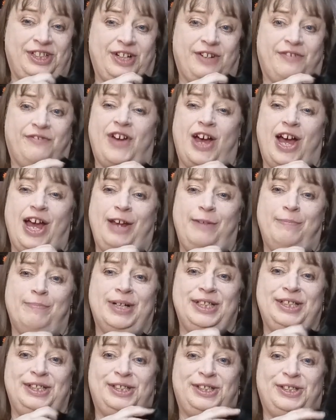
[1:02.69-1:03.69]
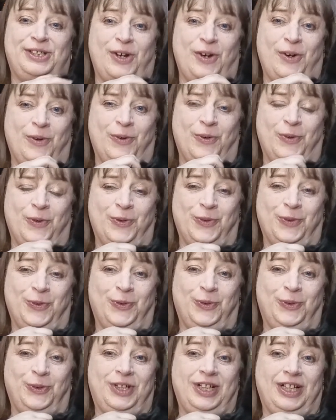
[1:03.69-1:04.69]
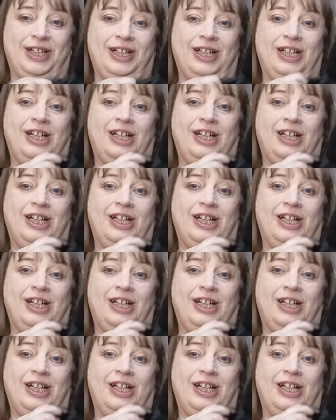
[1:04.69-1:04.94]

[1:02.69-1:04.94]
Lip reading: They're 5 months old.